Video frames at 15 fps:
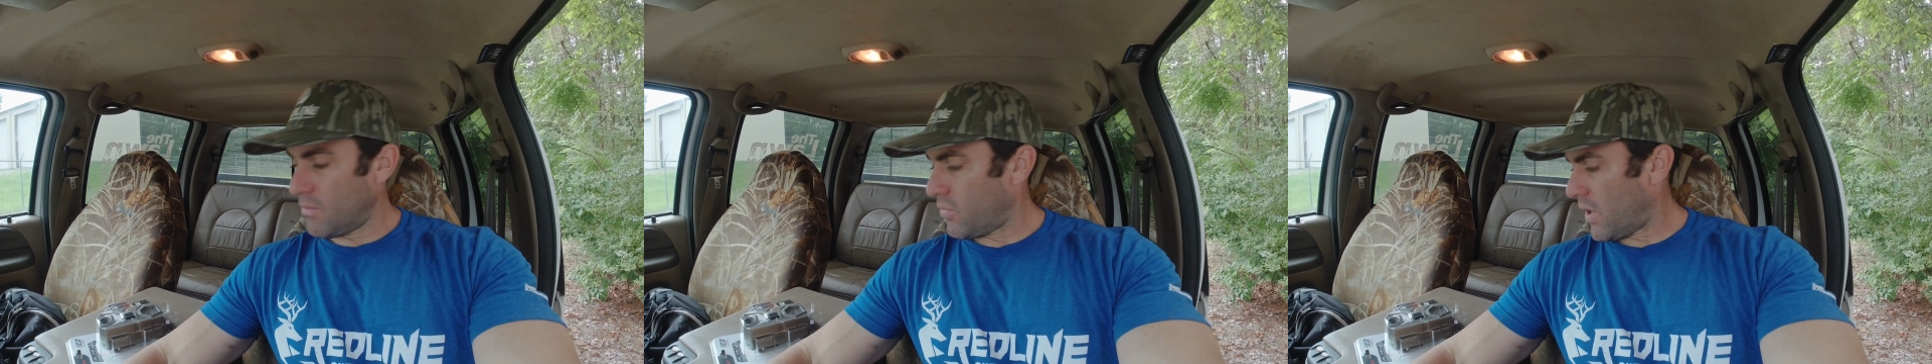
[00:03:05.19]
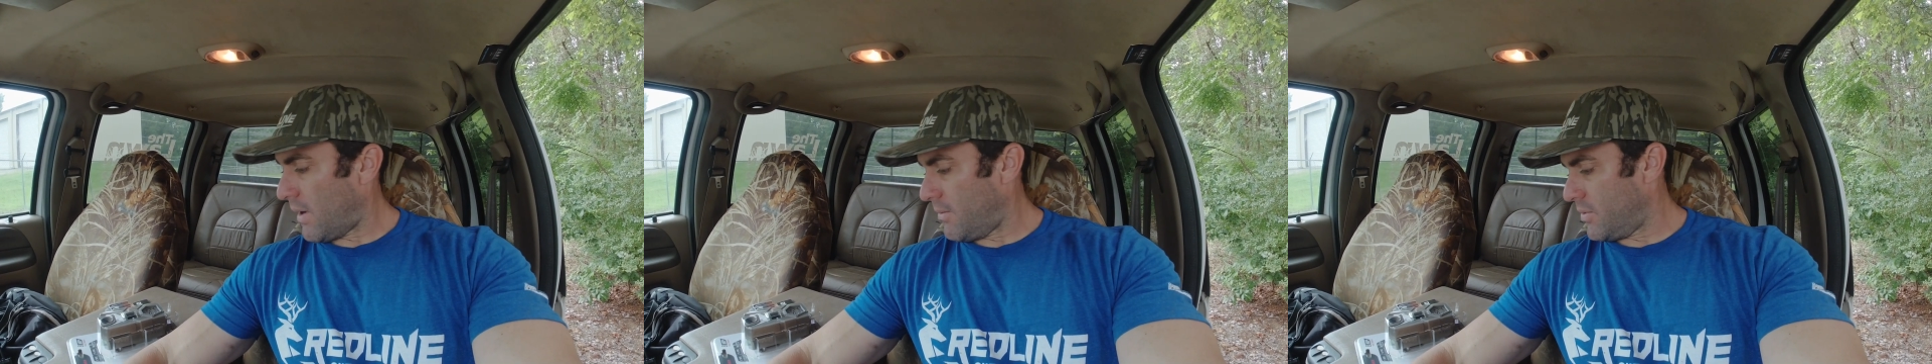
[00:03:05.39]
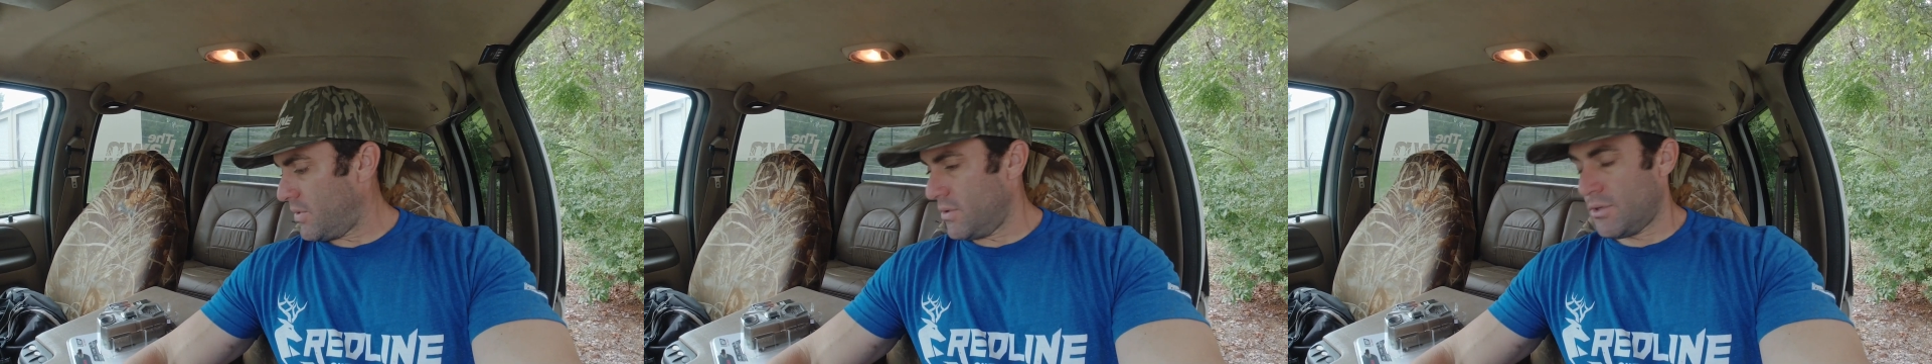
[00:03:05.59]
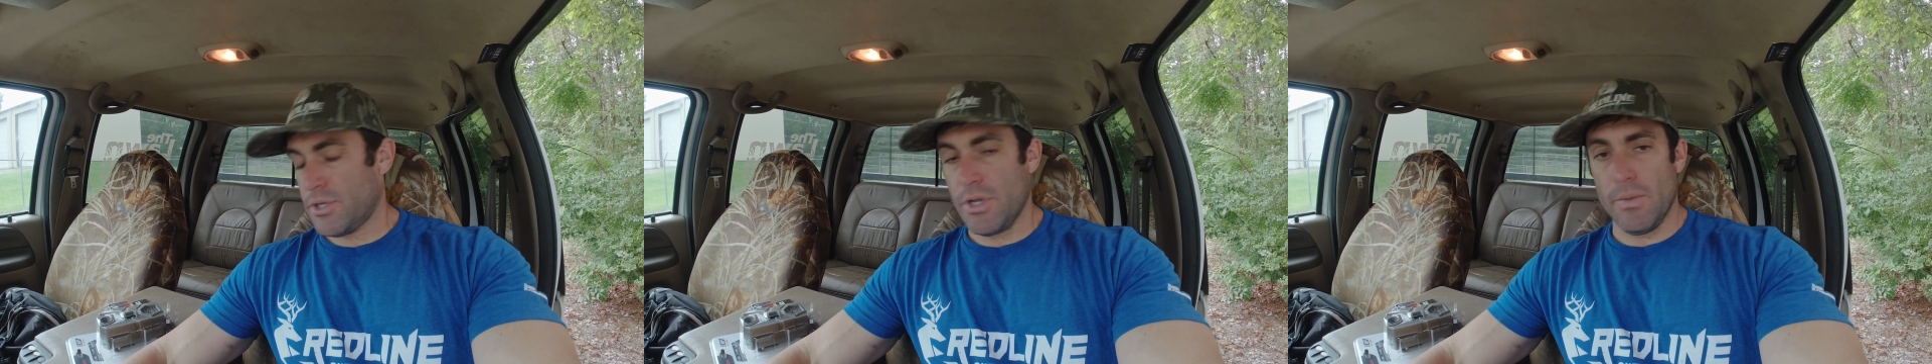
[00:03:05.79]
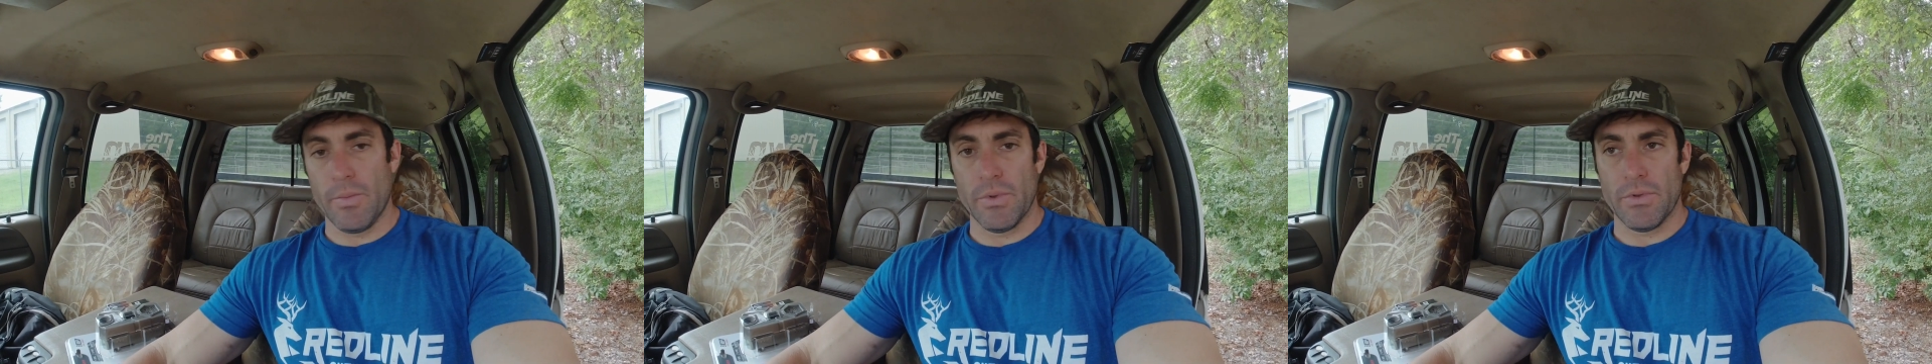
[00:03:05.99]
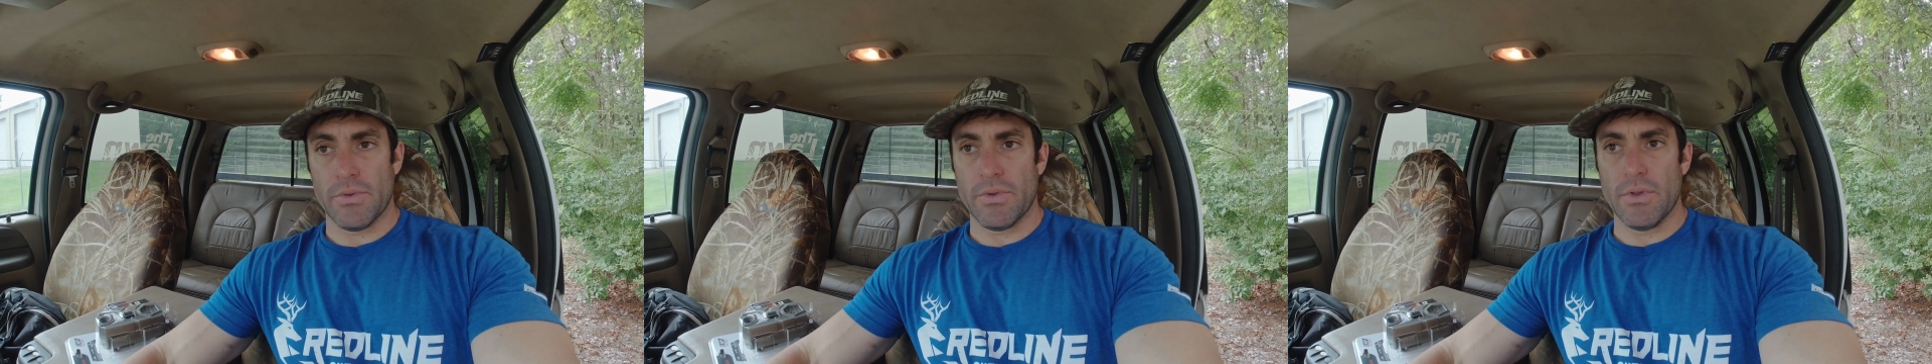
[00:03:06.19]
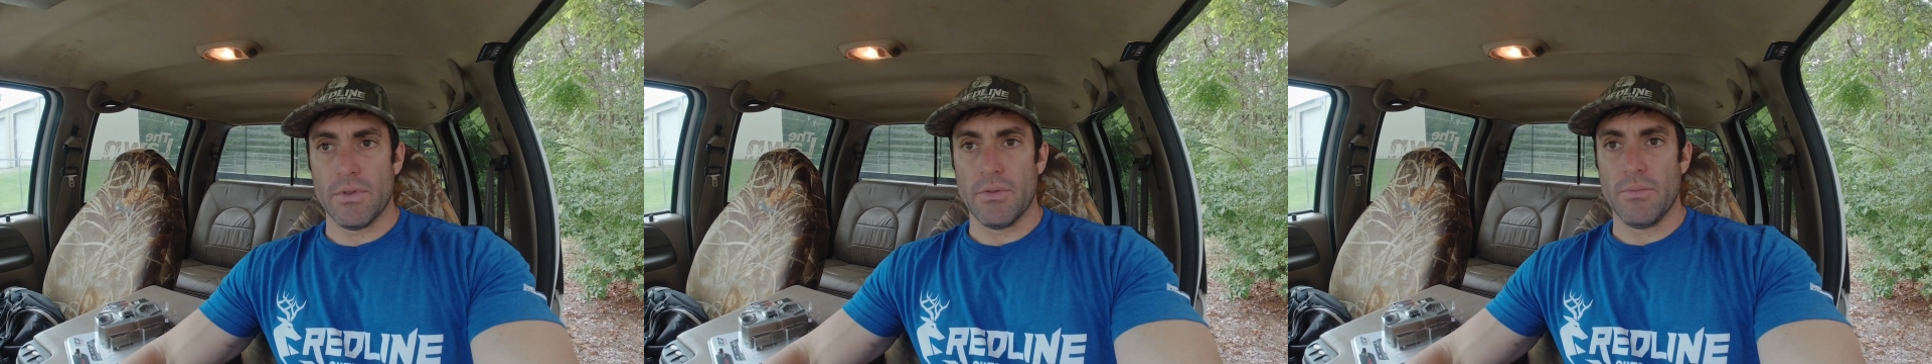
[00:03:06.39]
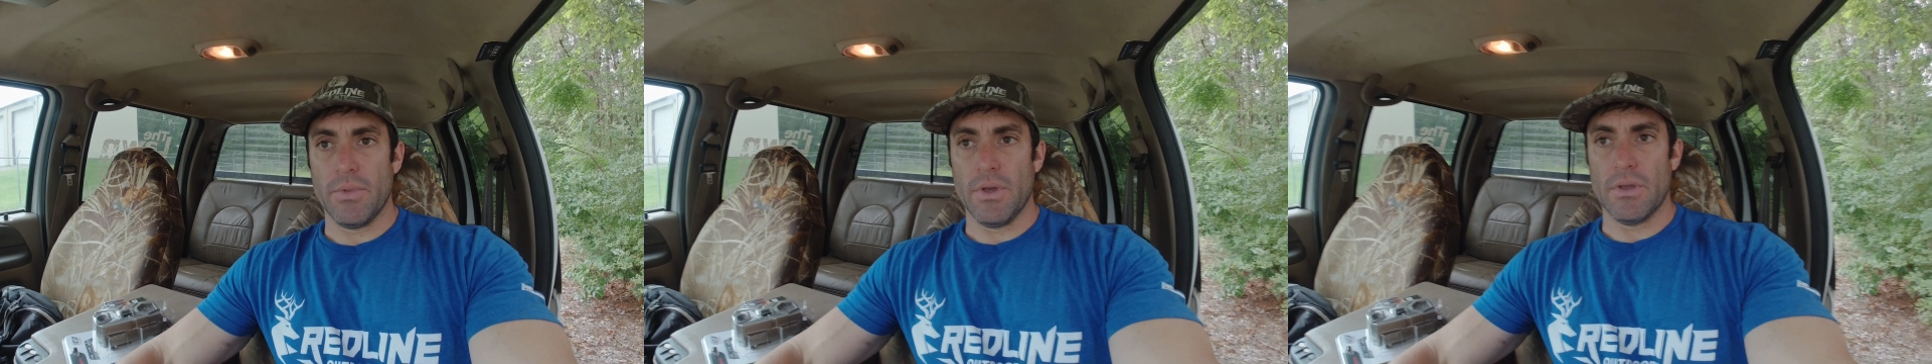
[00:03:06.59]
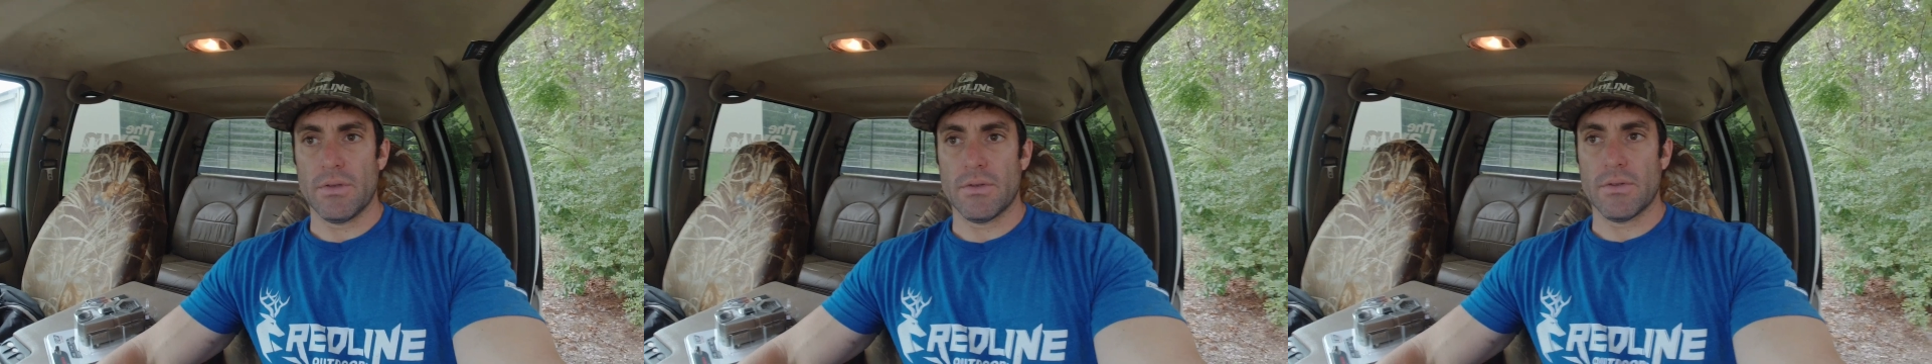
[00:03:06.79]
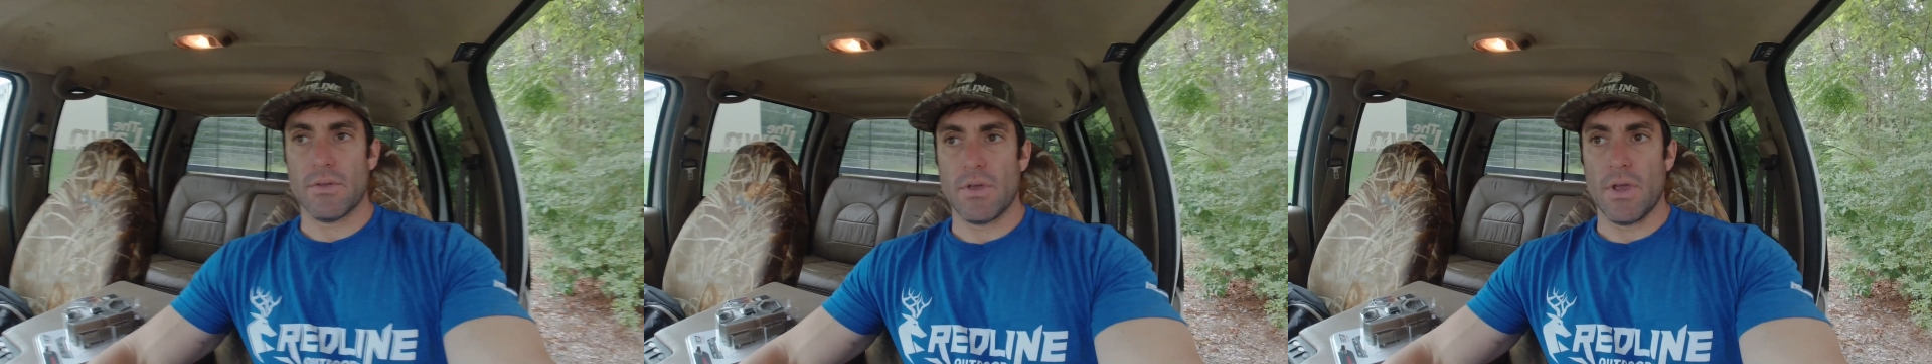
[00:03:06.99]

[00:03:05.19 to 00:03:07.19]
probably the cheapest and the best